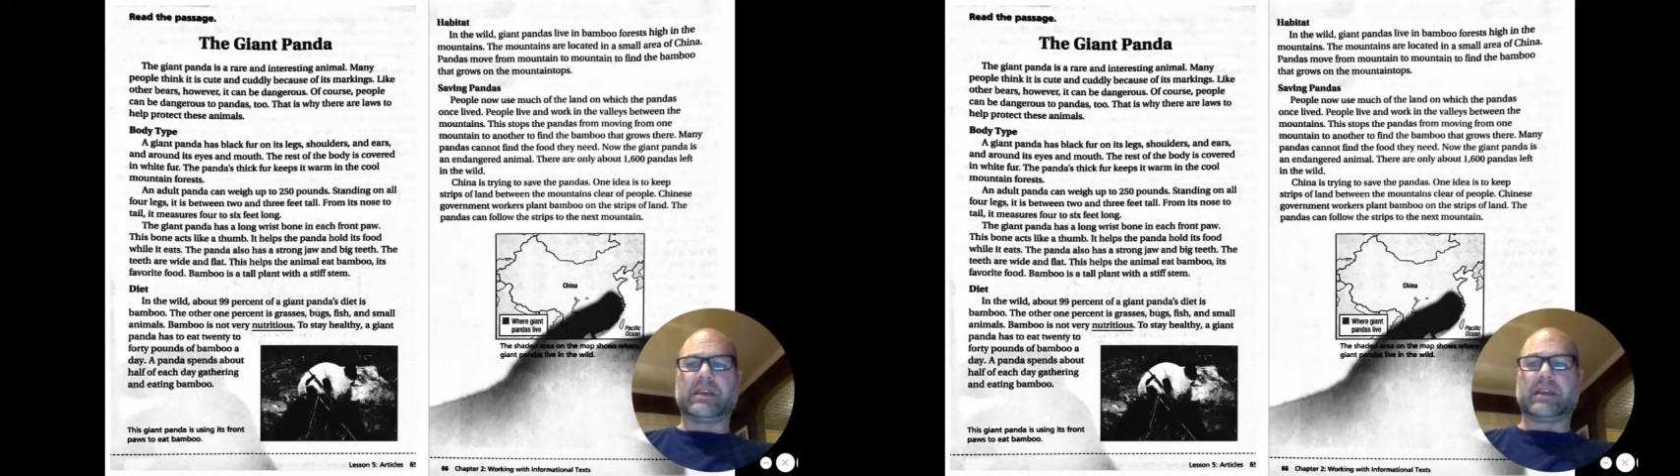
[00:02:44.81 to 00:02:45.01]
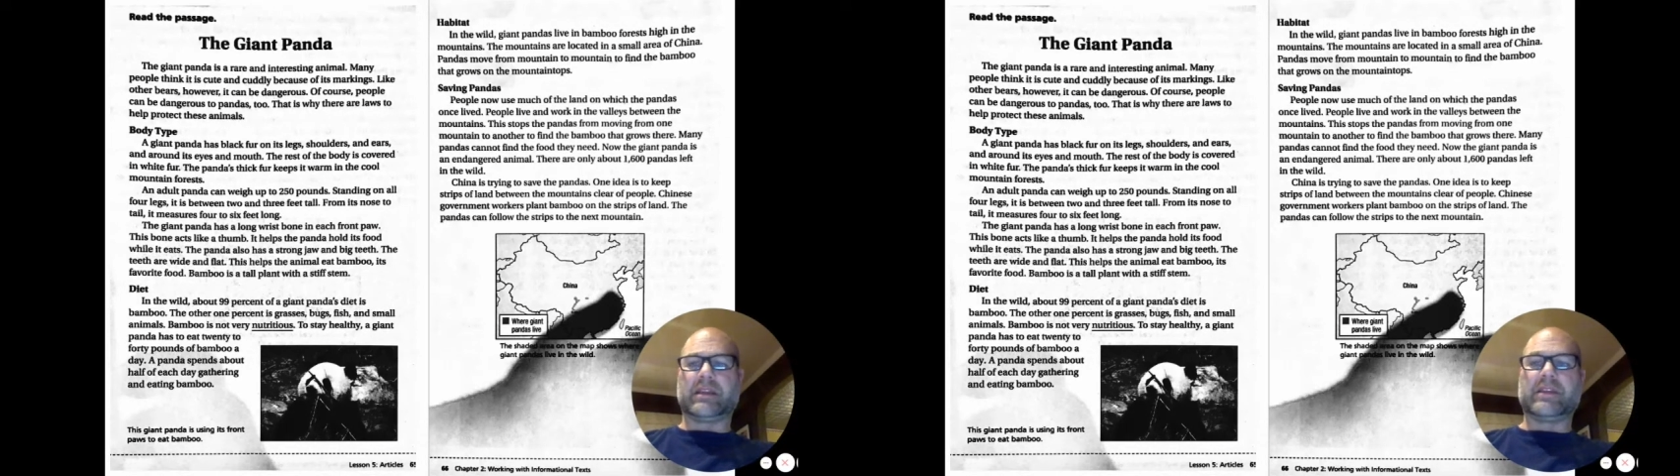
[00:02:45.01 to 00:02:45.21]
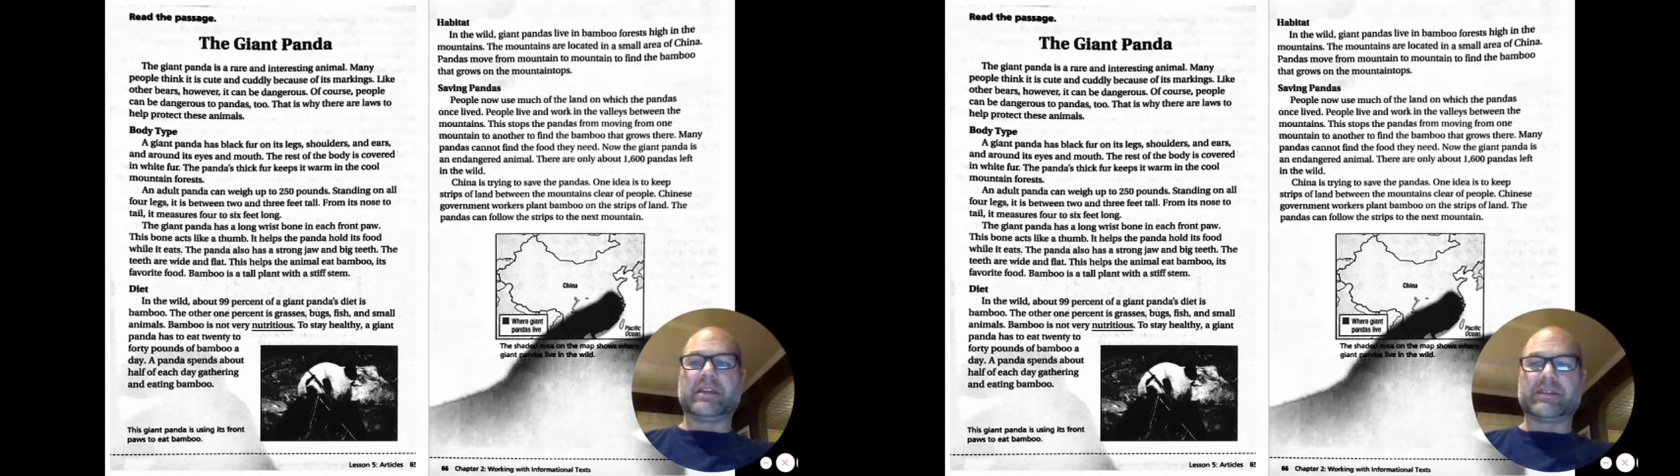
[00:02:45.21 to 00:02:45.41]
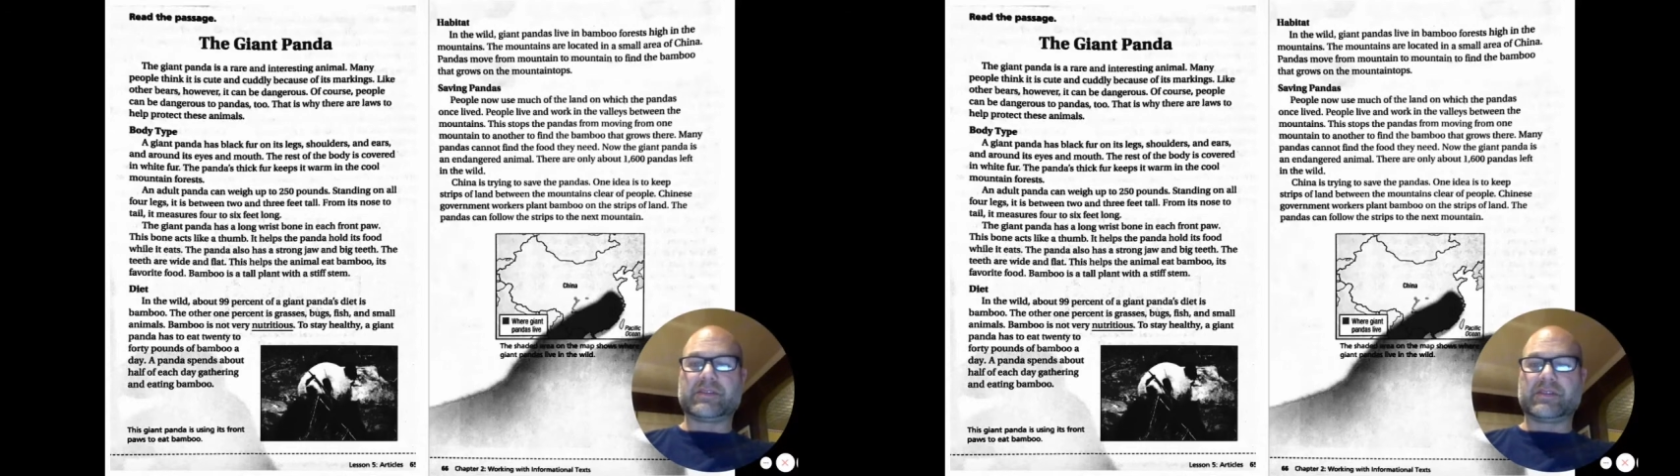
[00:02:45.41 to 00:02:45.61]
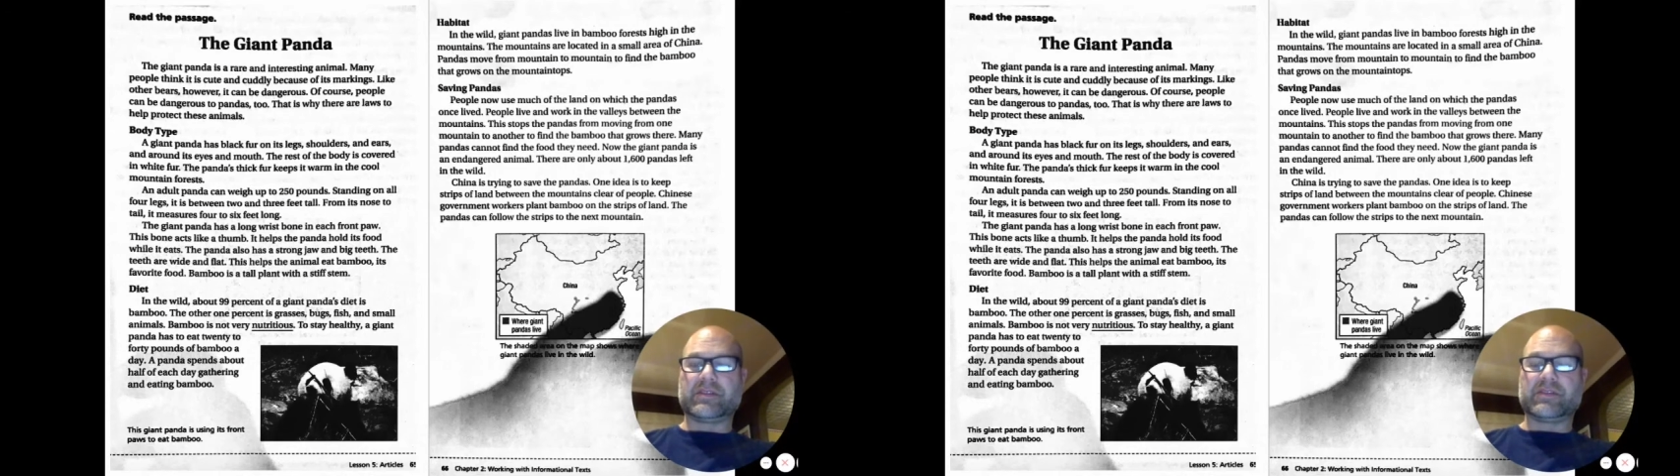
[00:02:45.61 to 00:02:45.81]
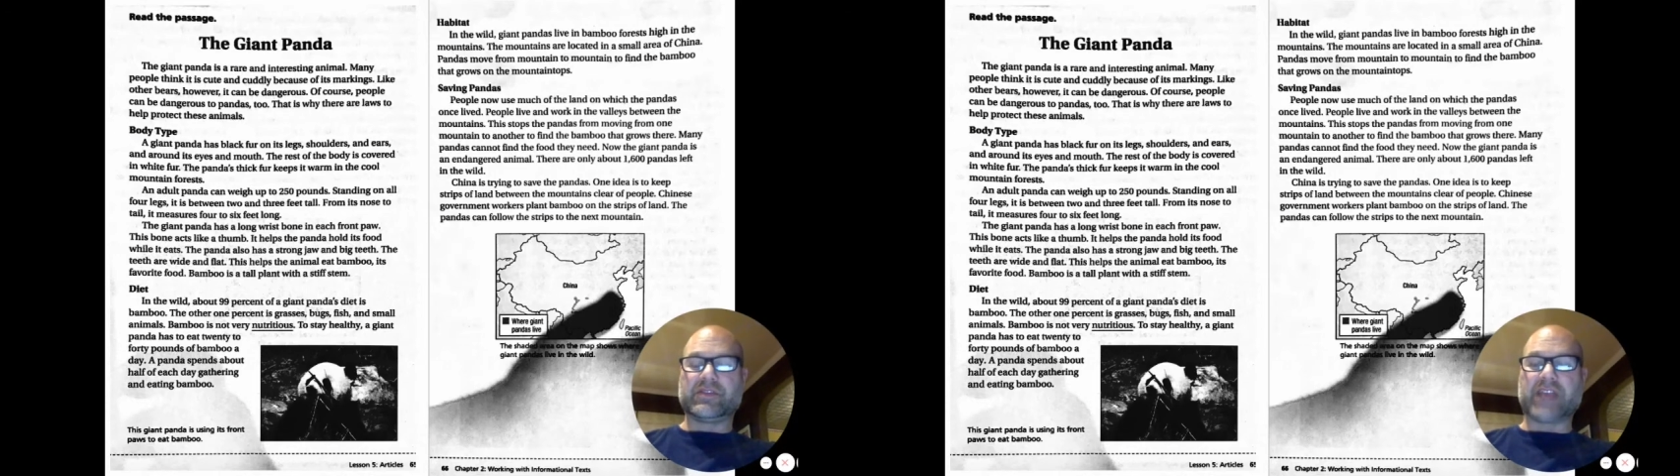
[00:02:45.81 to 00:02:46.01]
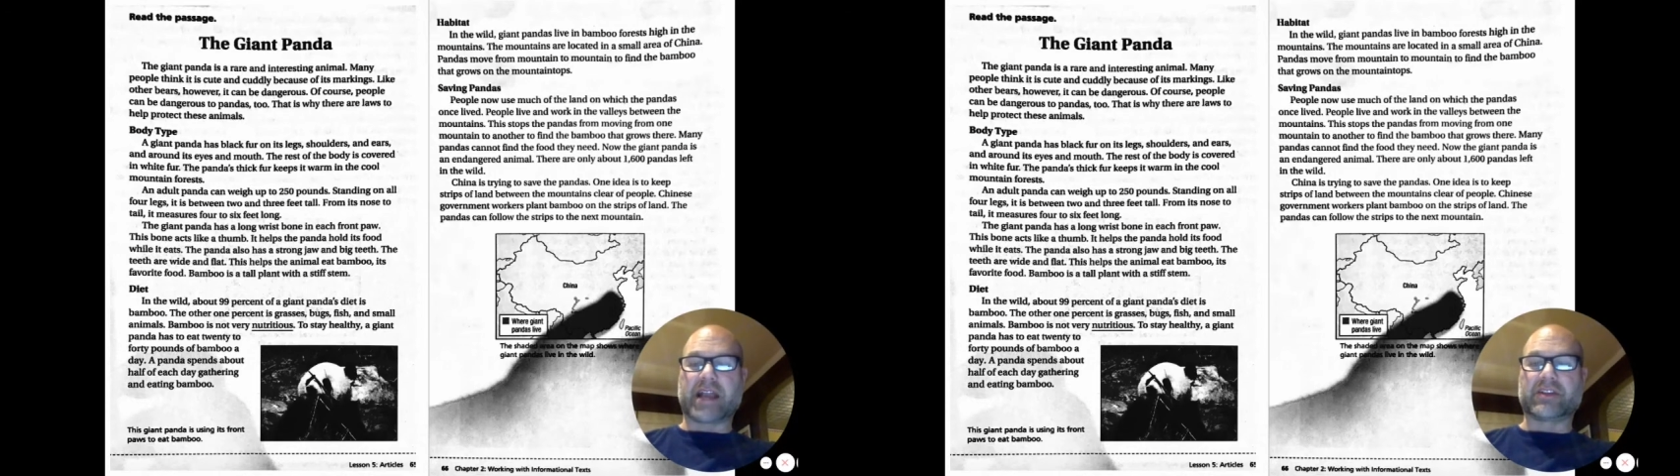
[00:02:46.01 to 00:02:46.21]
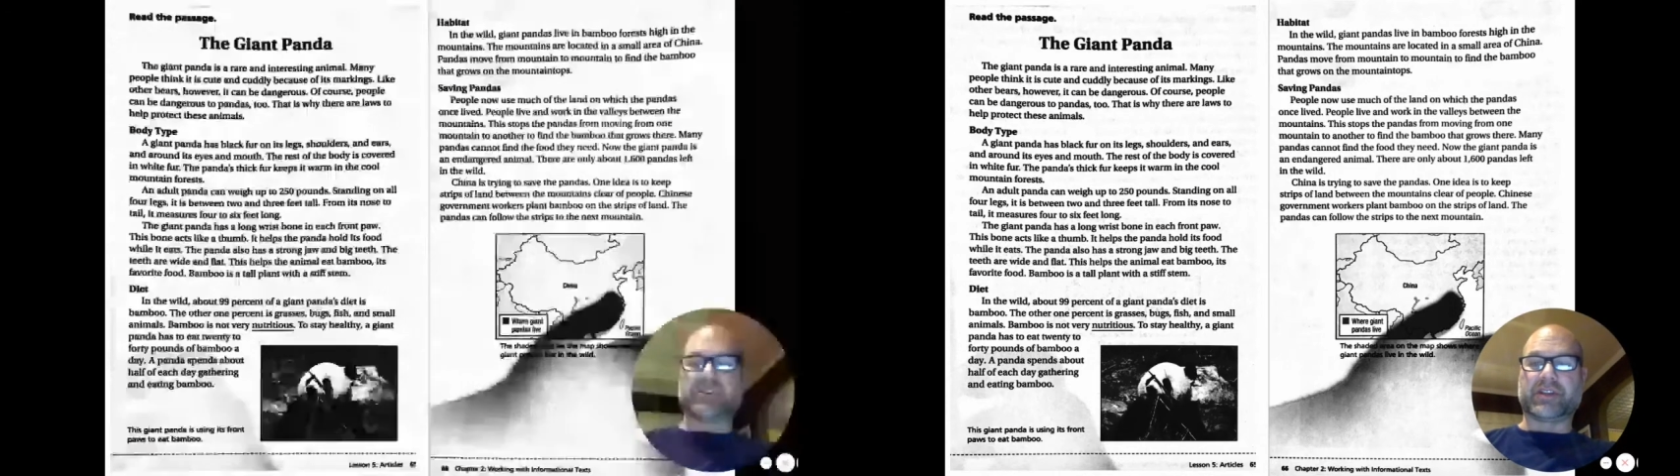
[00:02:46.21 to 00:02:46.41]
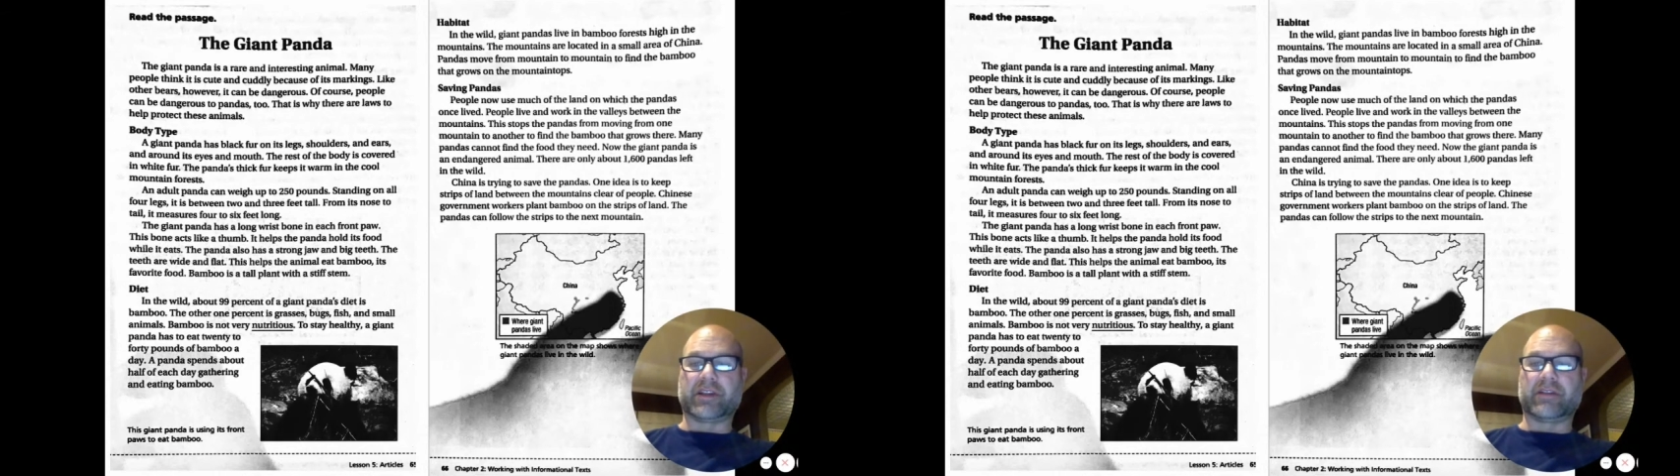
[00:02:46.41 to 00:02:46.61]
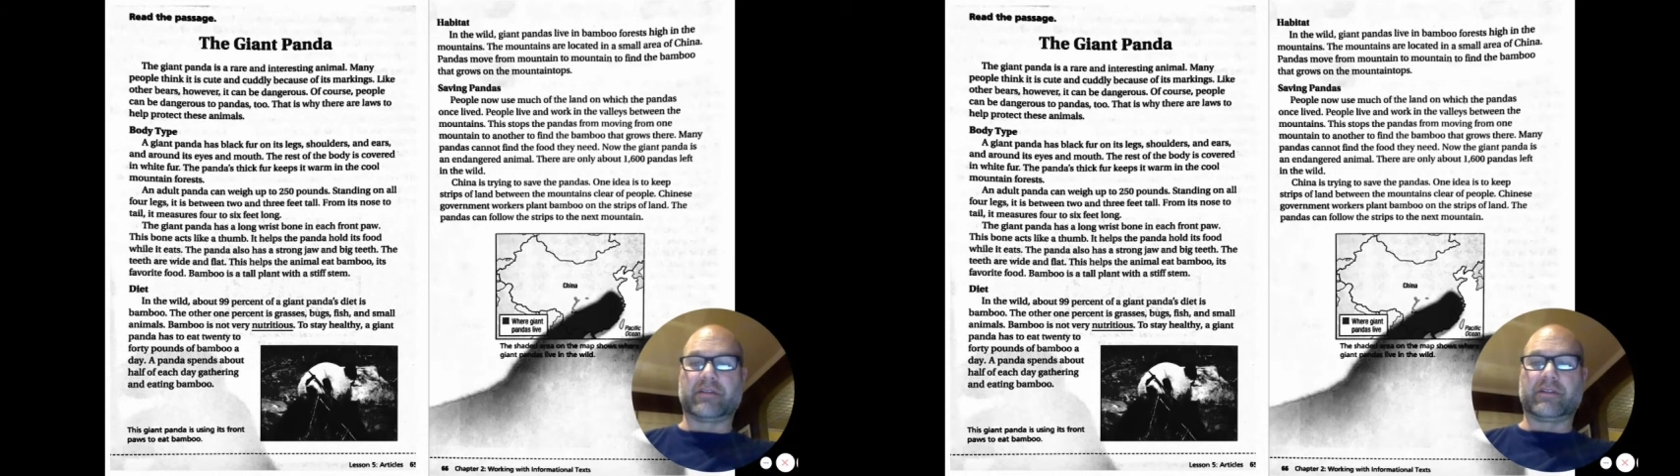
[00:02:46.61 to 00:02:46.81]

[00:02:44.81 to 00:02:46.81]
in this section